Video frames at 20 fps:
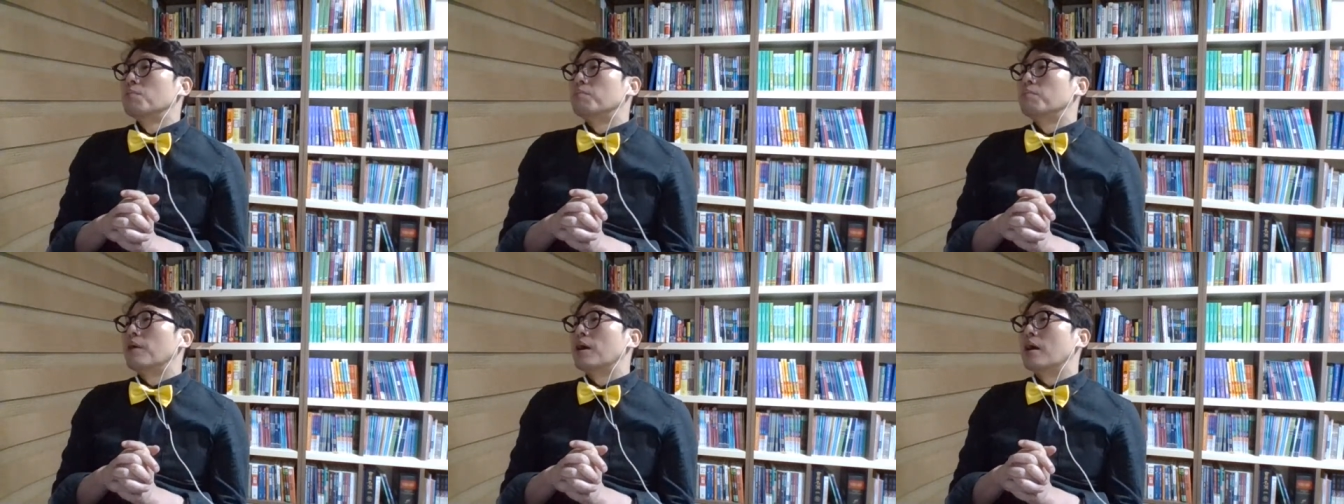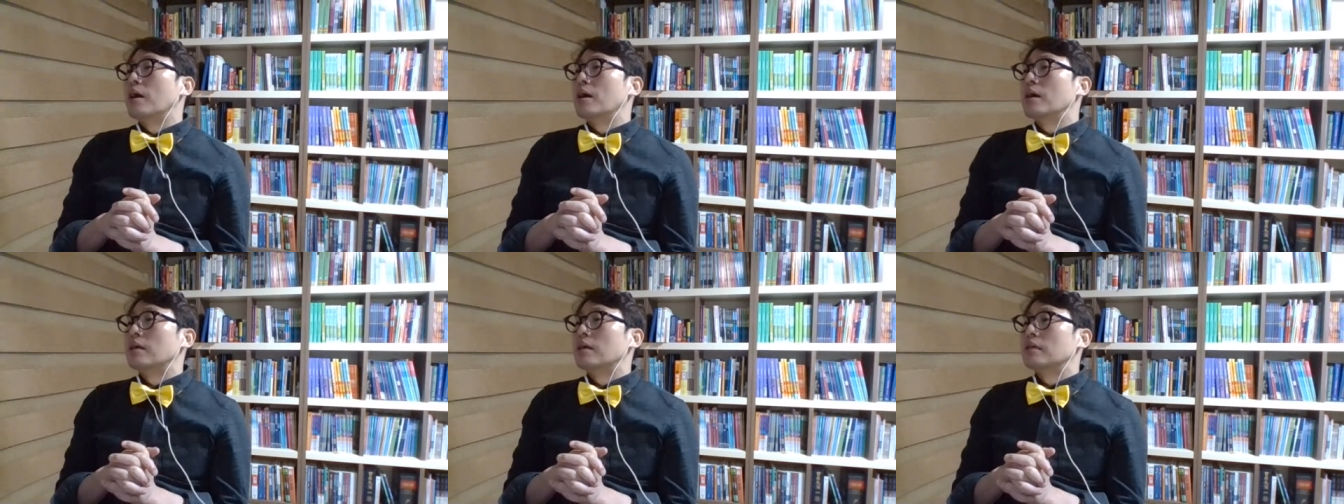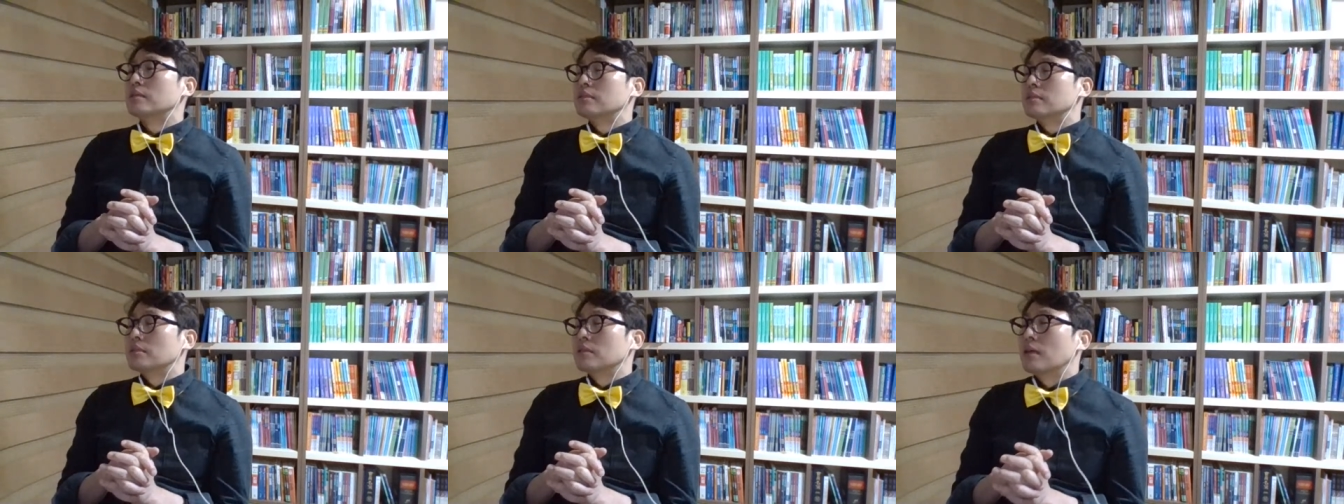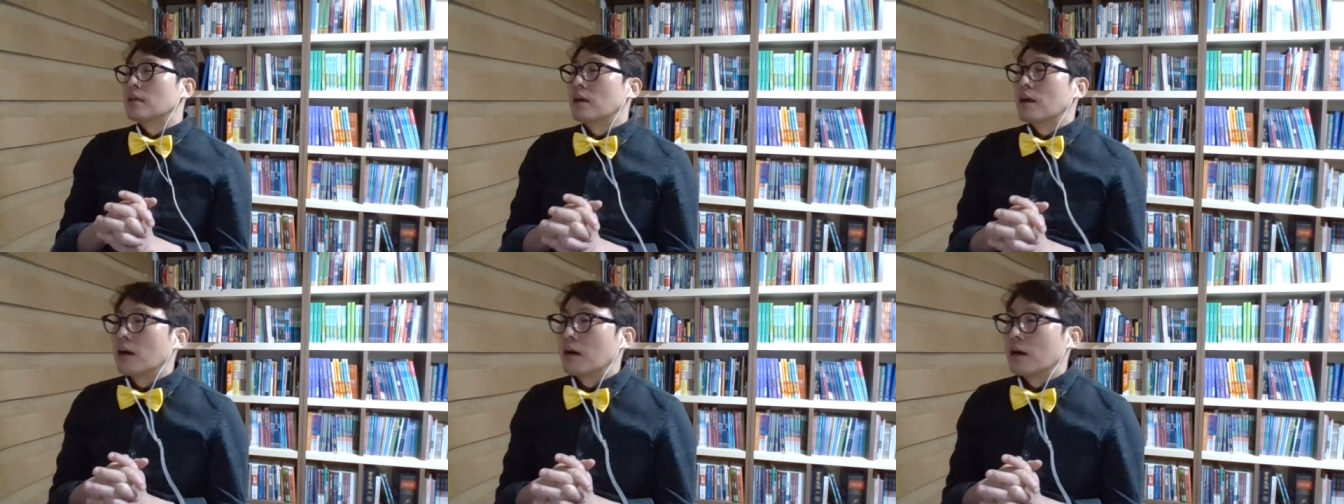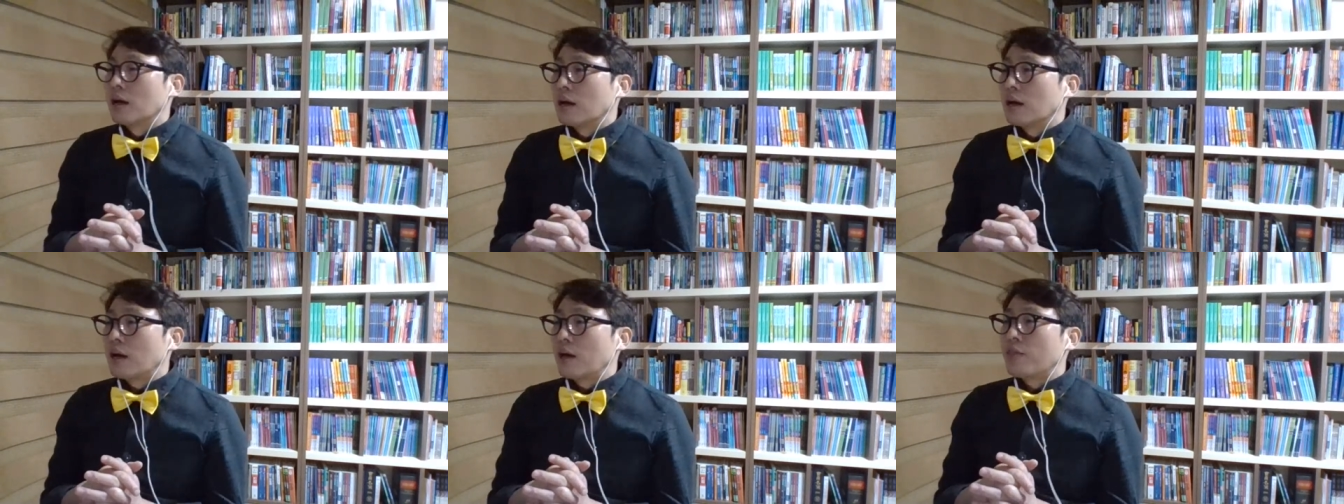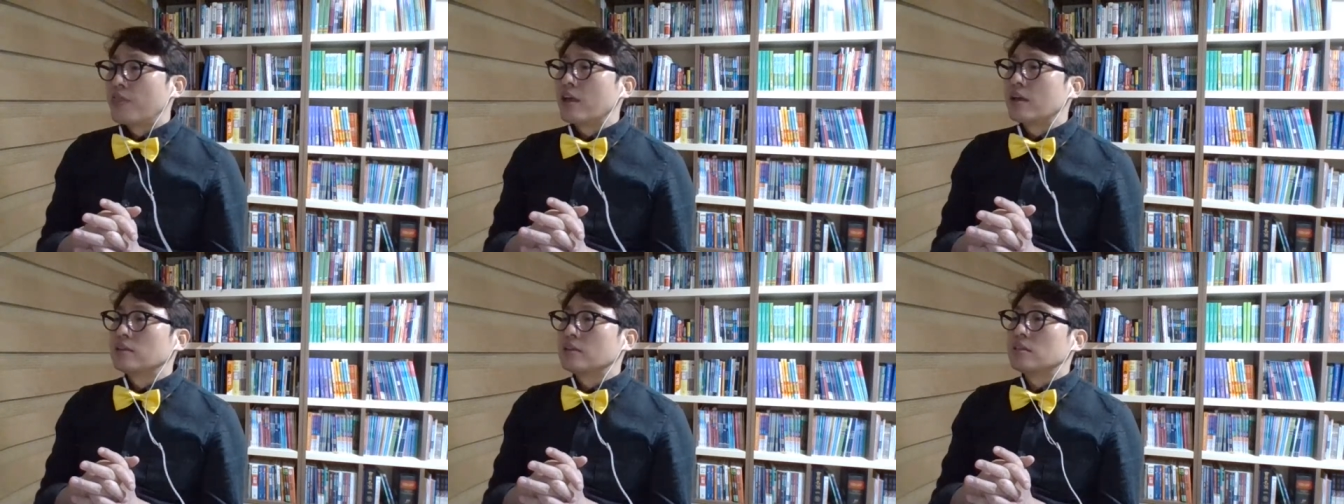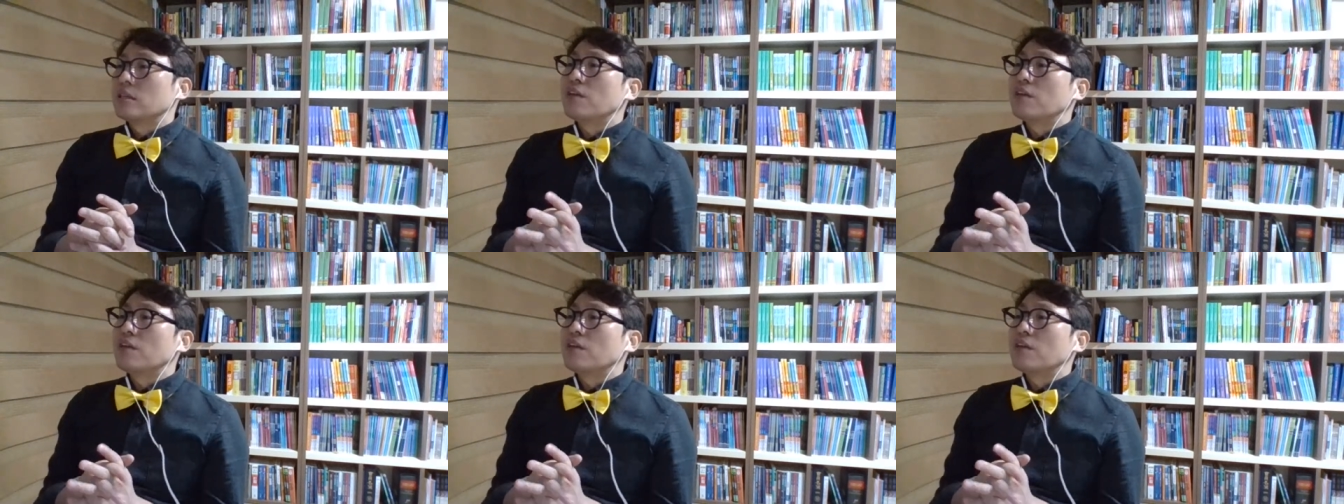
But I think